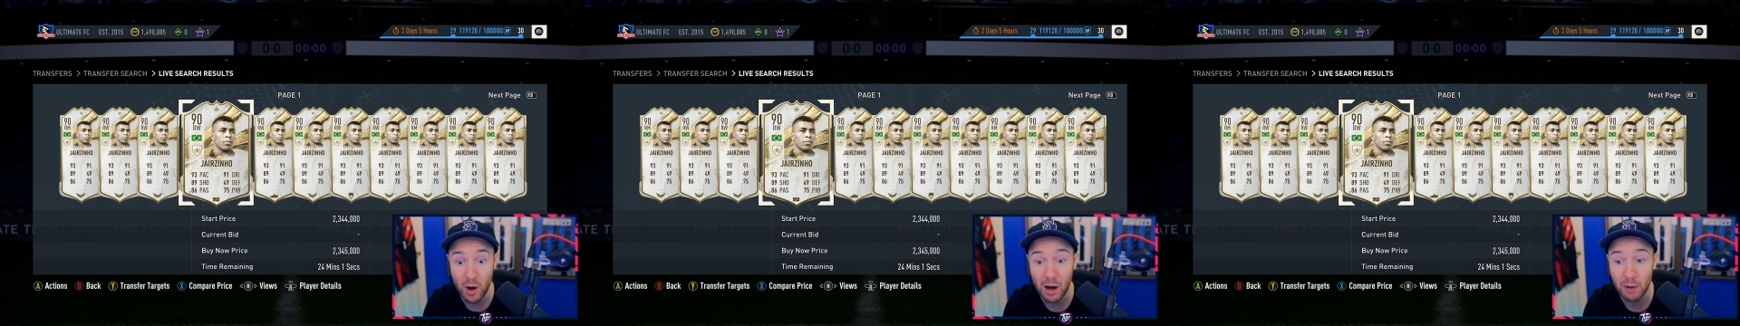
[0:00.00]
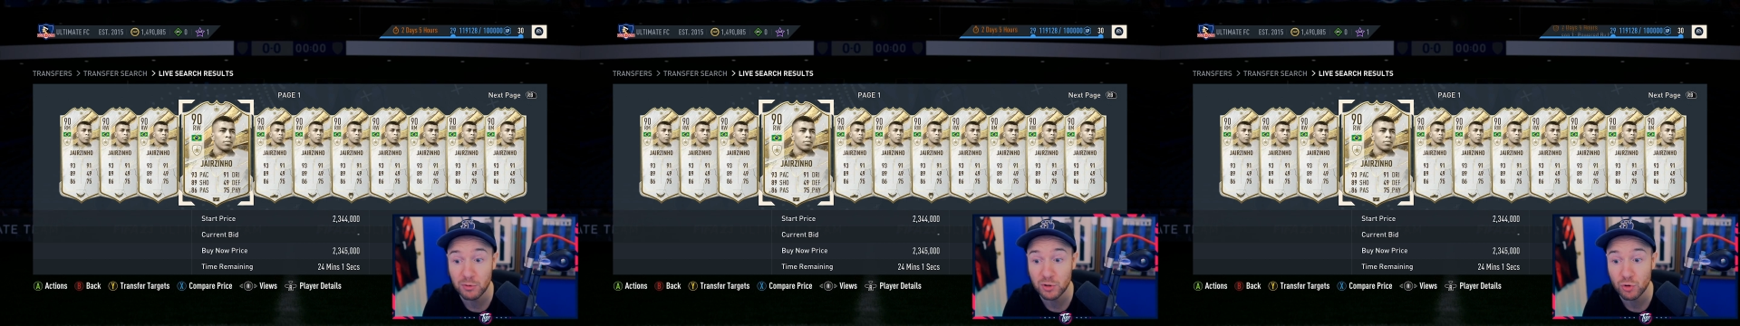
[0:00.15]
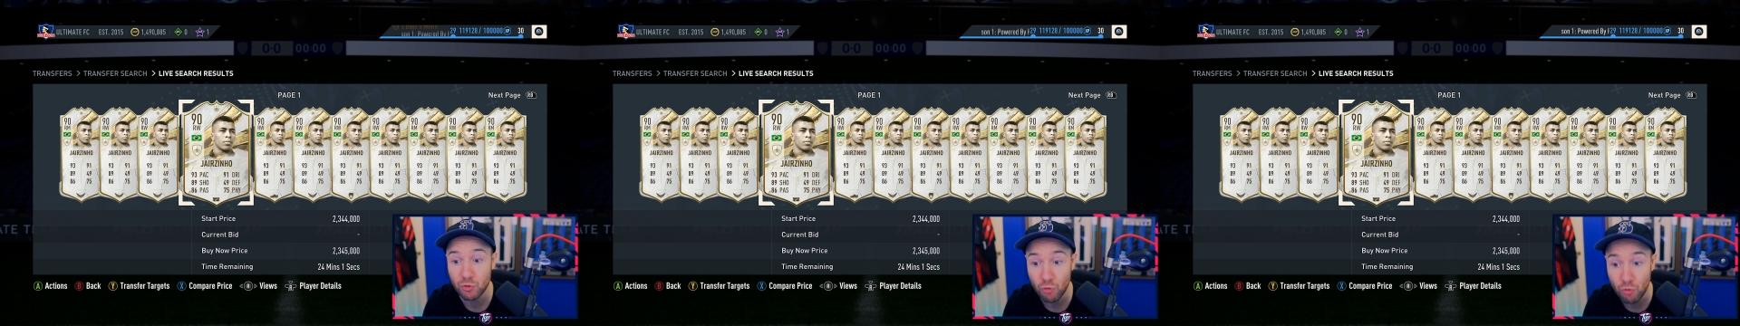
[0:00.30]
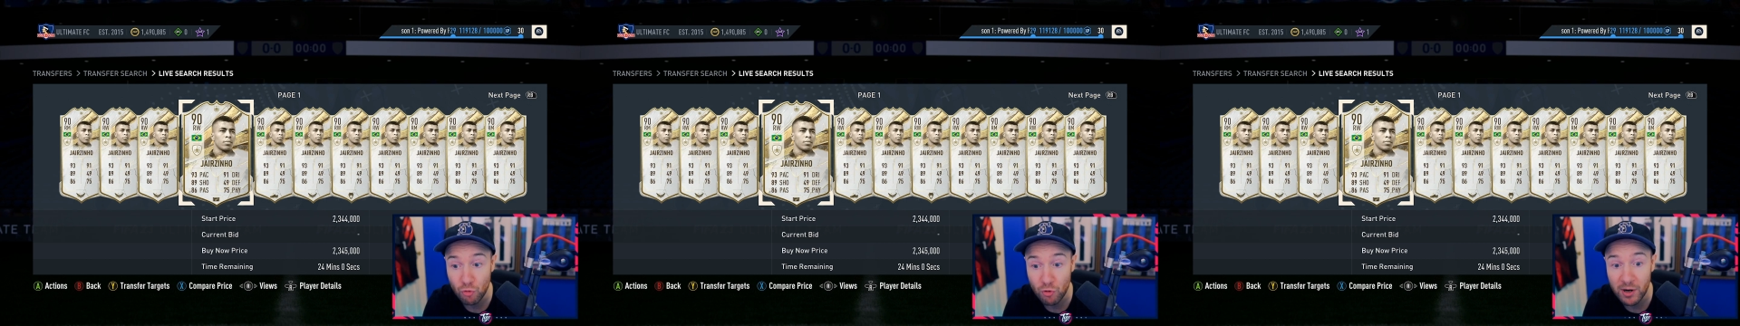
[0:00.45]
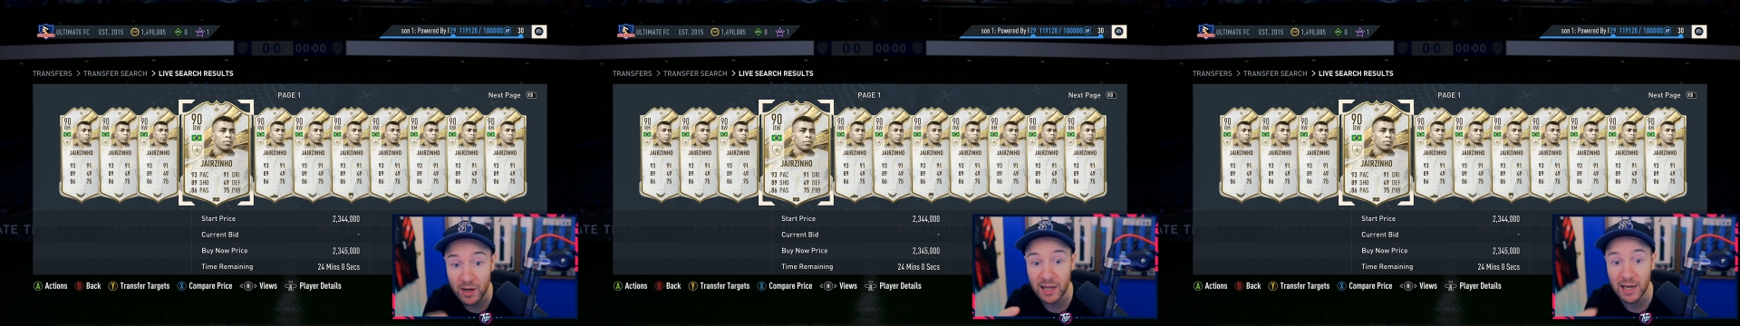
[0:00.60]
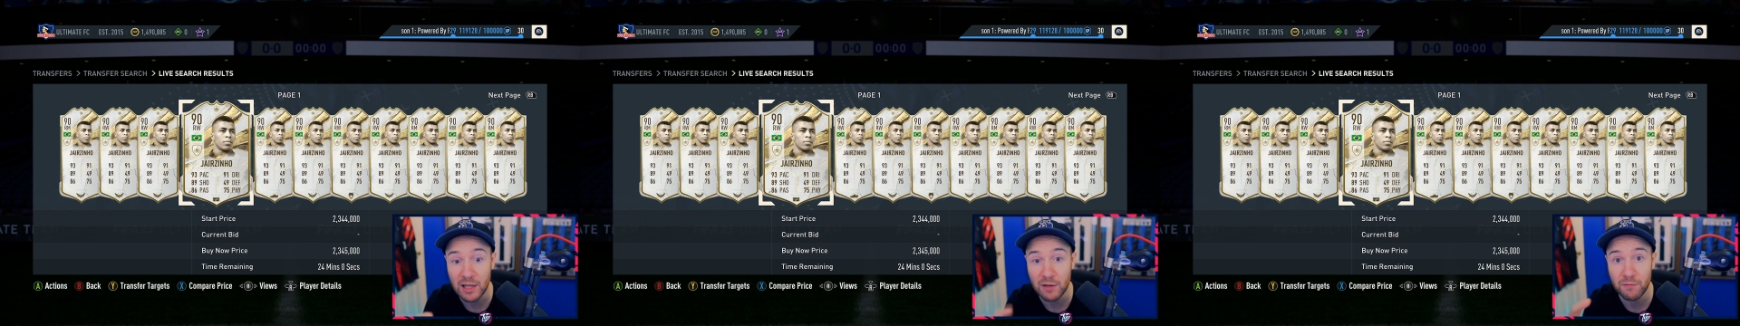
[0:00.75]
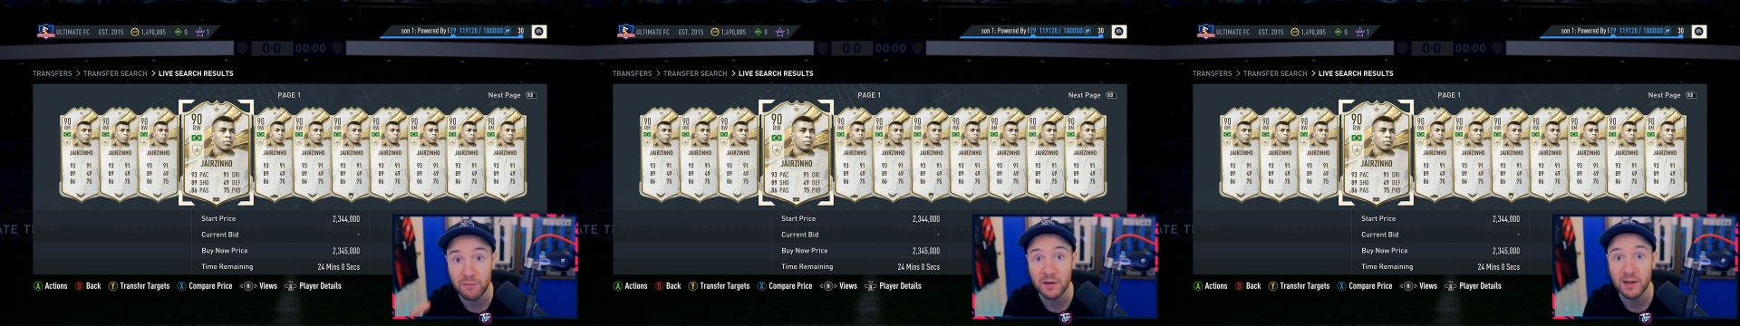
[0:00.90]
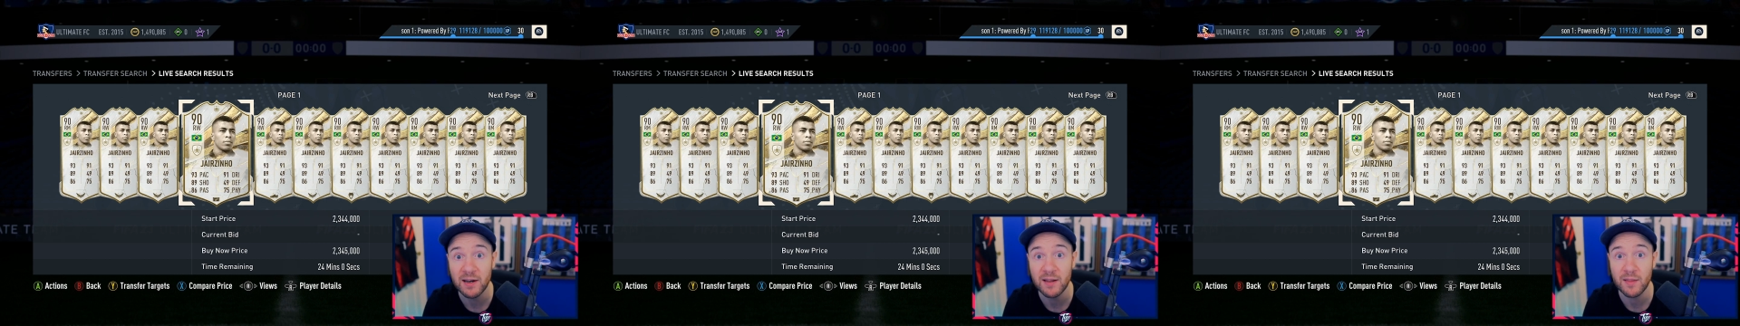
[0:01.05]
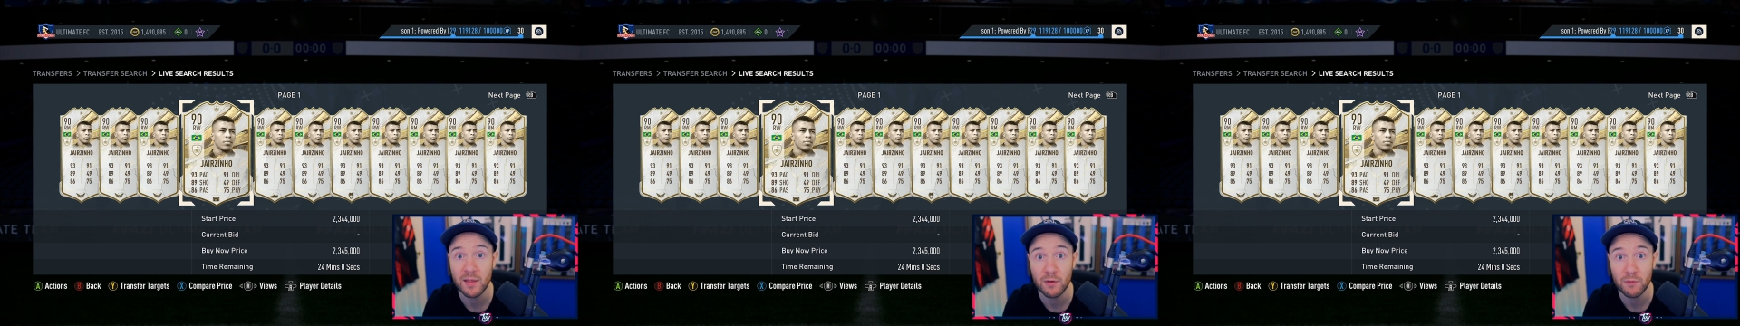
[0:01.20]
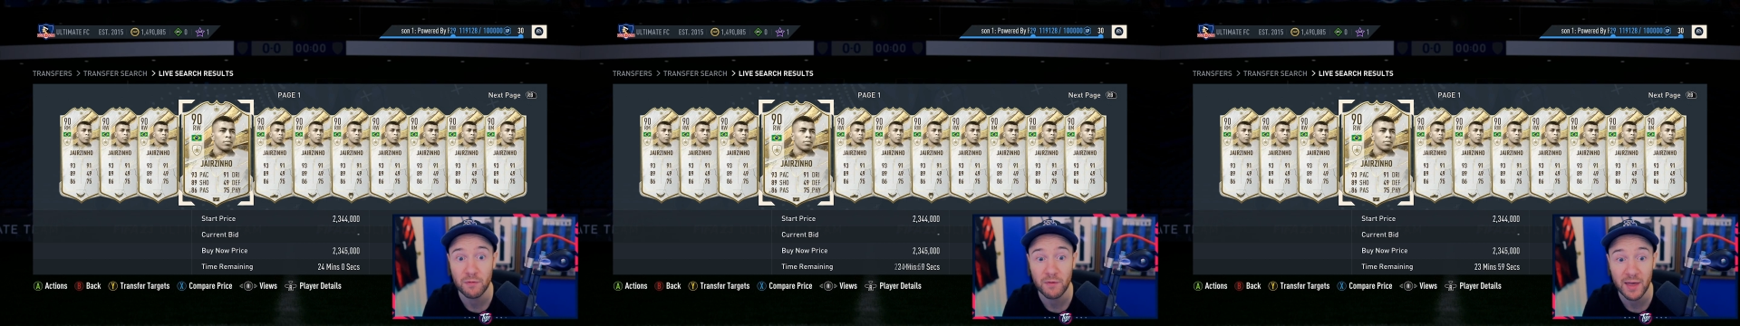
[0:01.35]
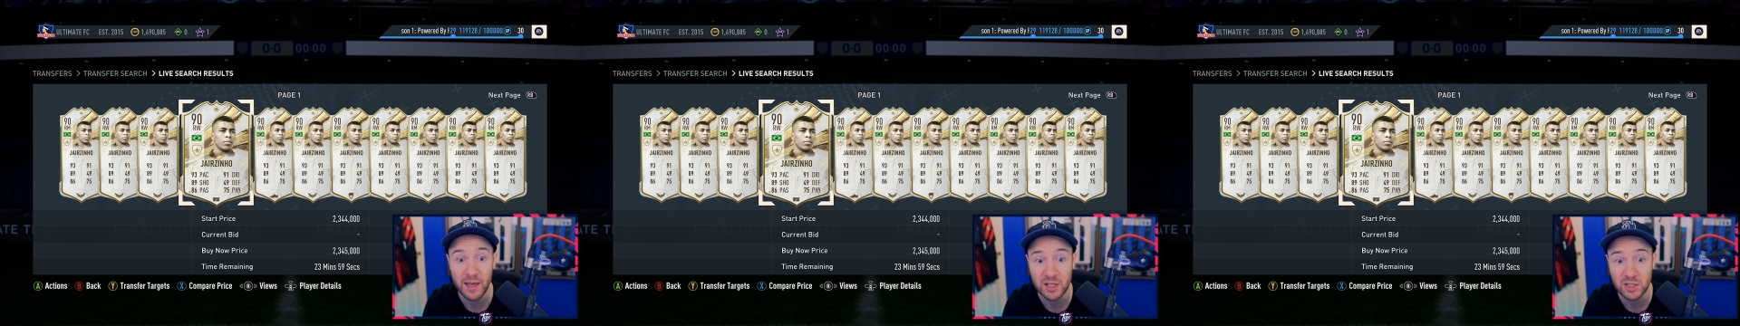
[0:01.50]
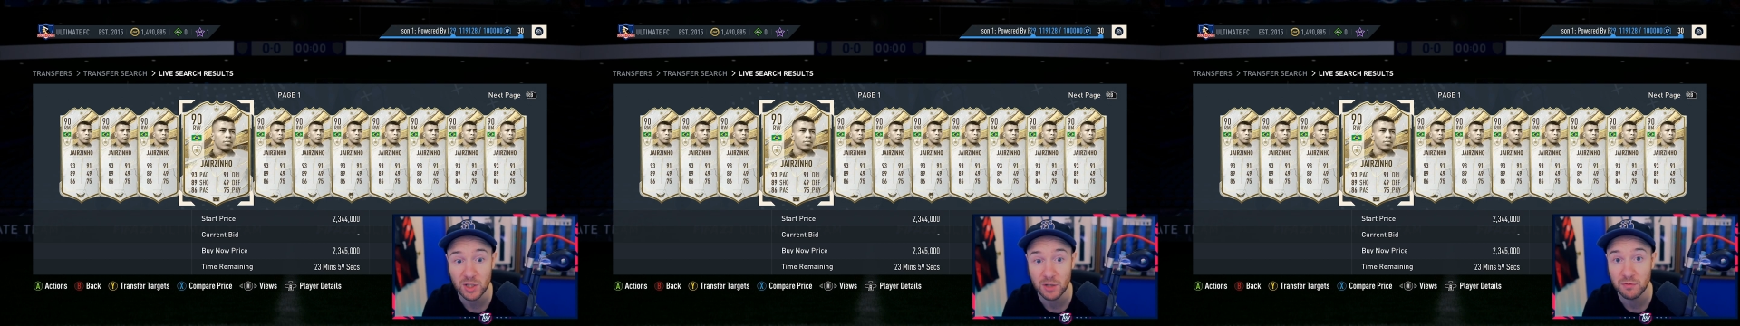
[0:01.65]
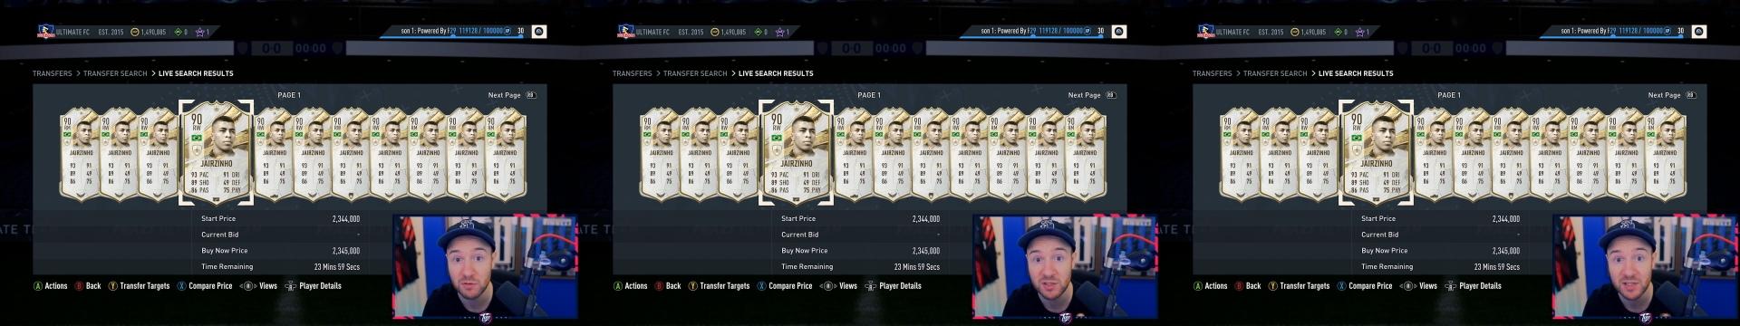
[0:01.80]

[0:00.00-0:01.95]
I was really feeling the effects of